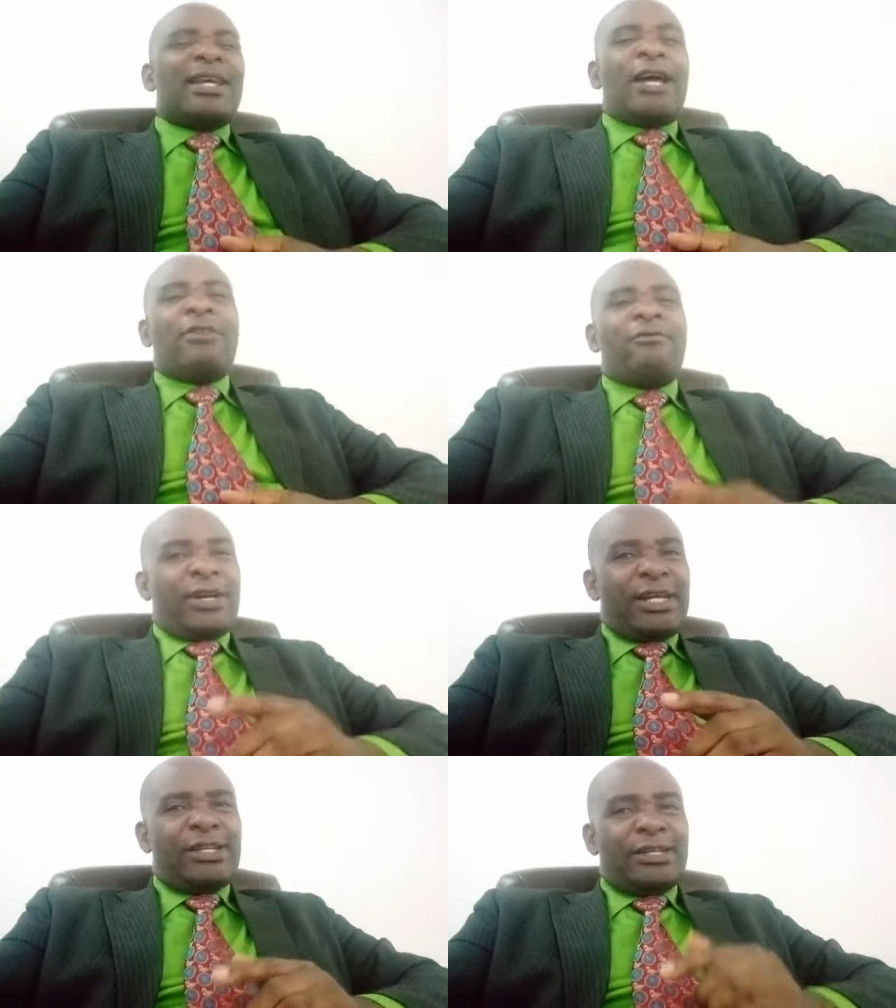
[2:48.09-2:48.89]
I have a
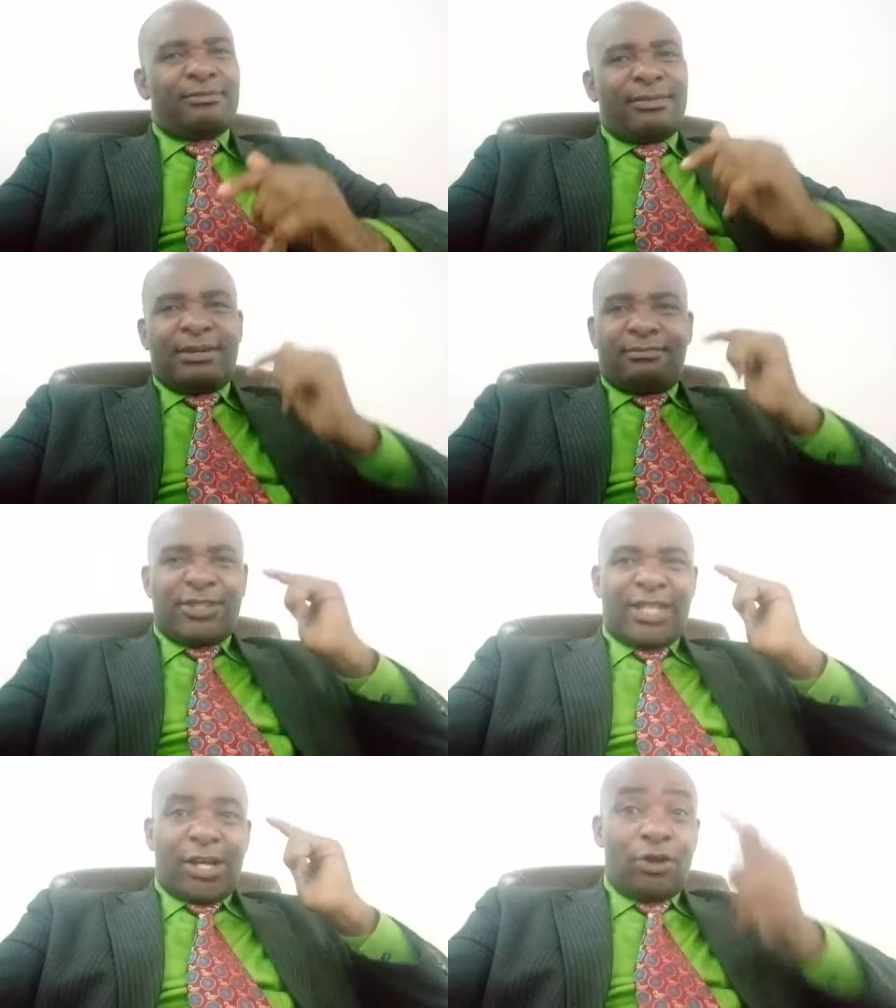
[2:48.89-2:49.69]
friend,
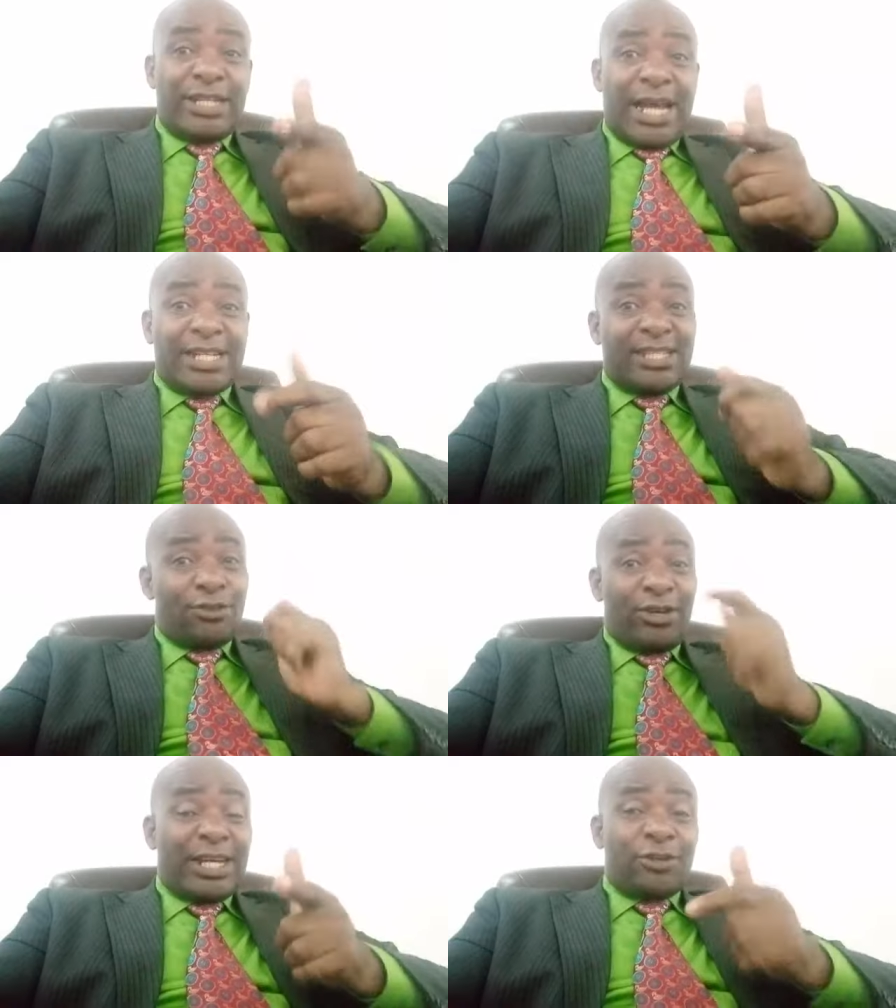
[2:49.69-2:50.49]
Mr. Goddard. Is
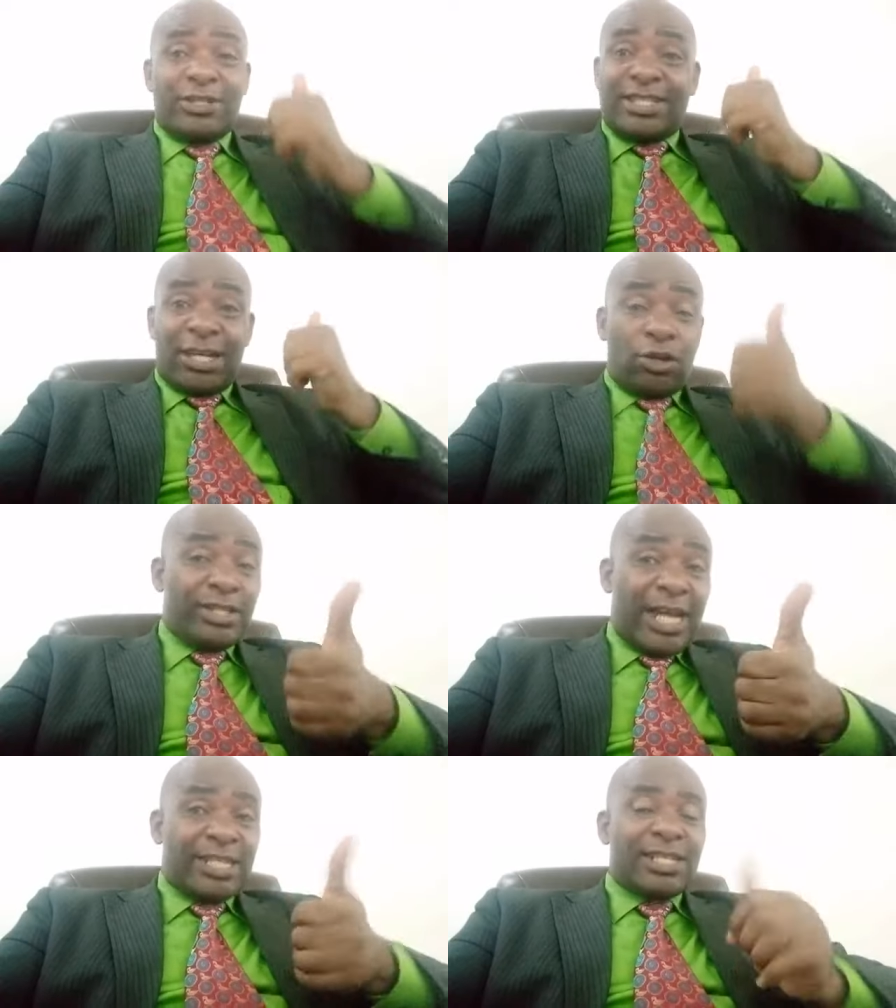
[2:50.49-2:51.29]
Goddard or Sister
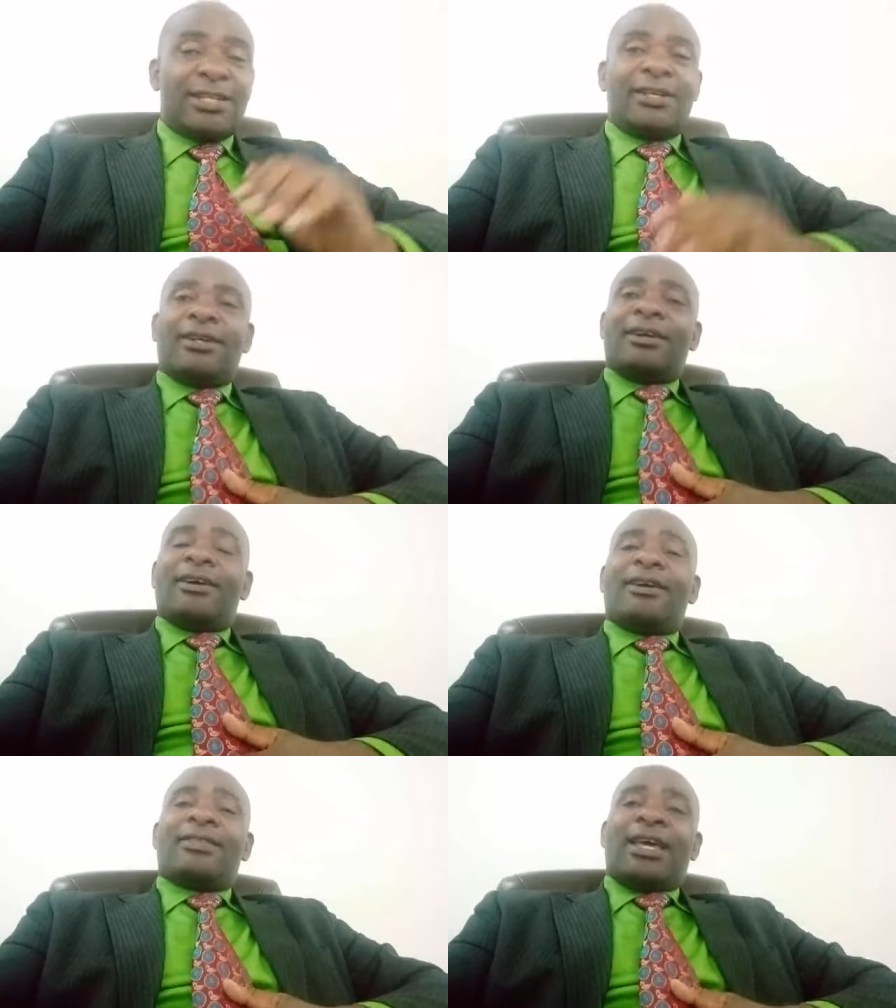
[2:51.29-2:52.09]
Goddard?
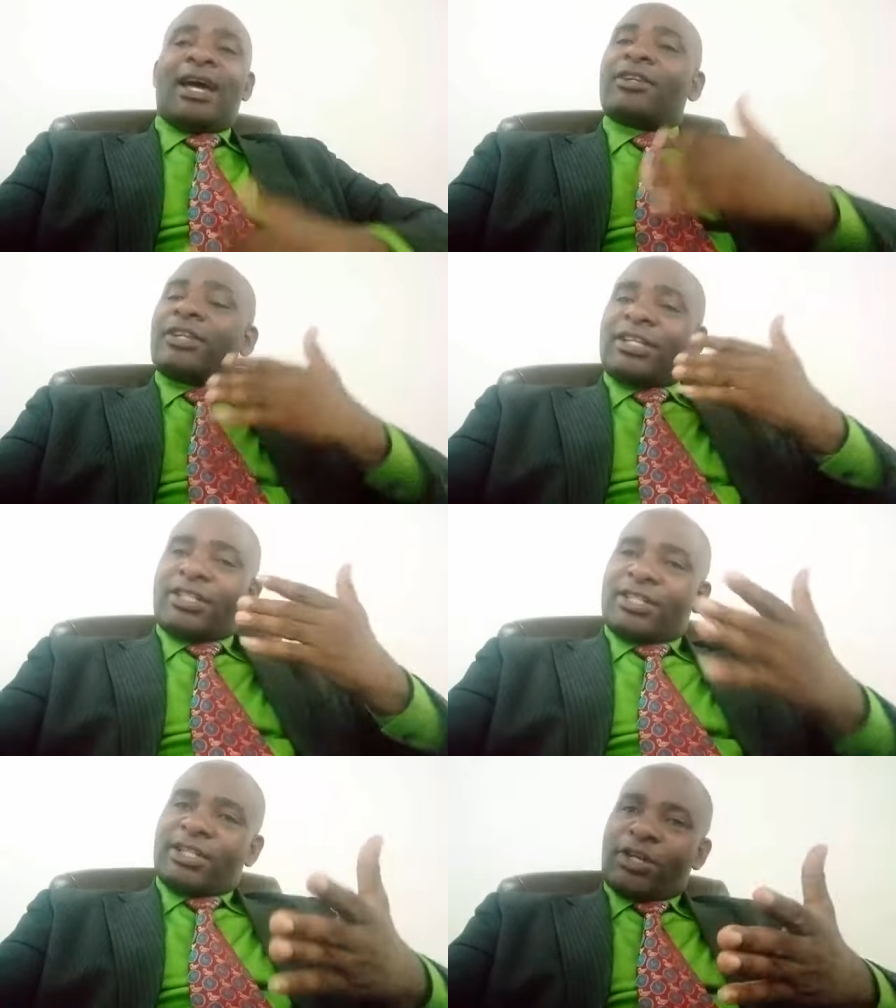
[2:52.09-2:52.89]
They're at
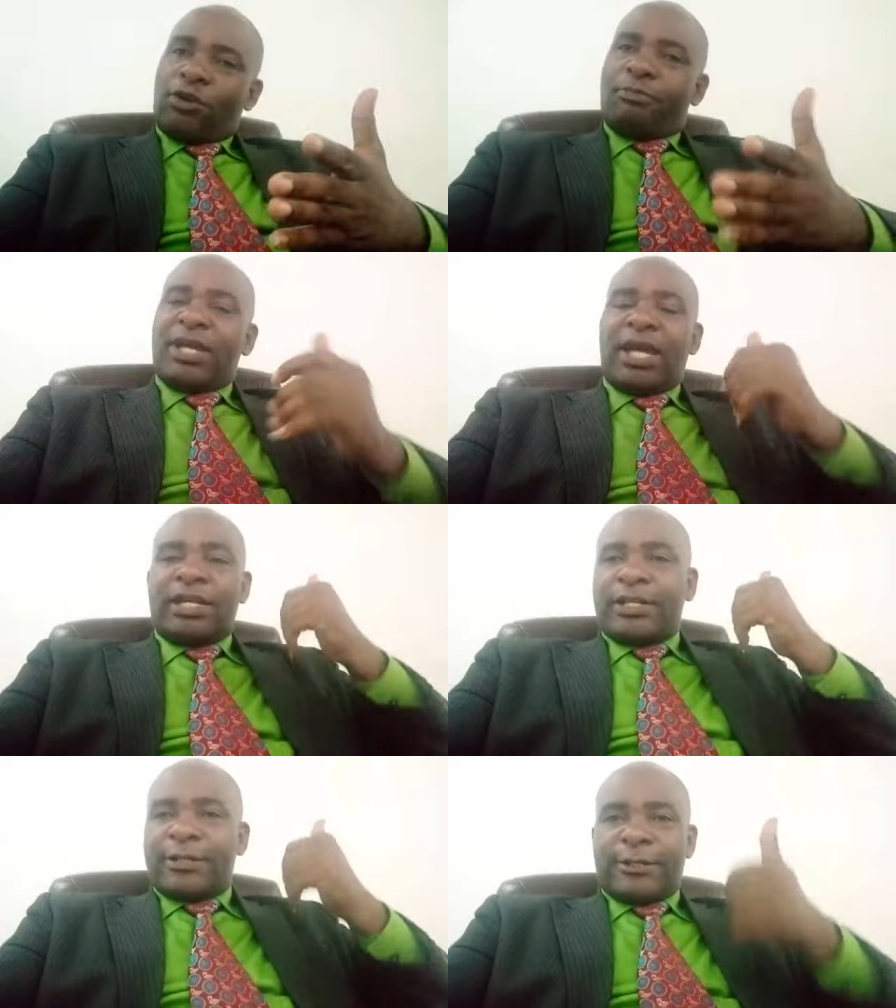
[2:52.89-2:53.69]
least helping
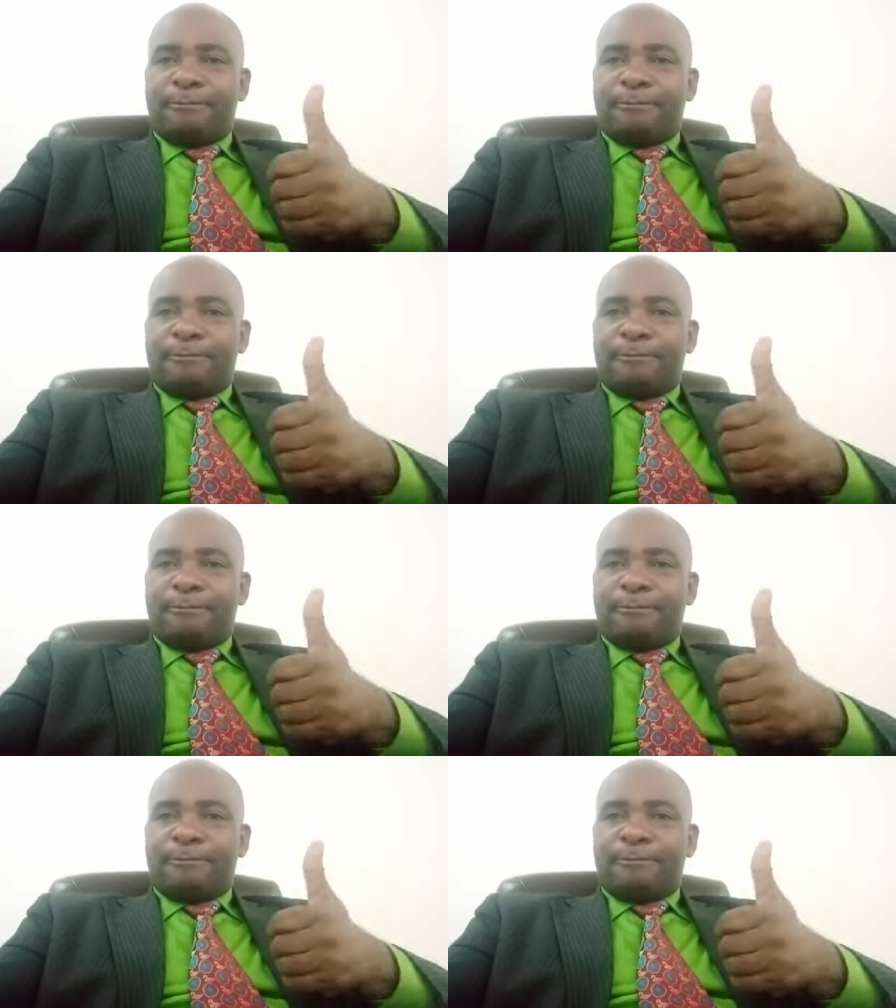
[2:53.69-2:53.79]
and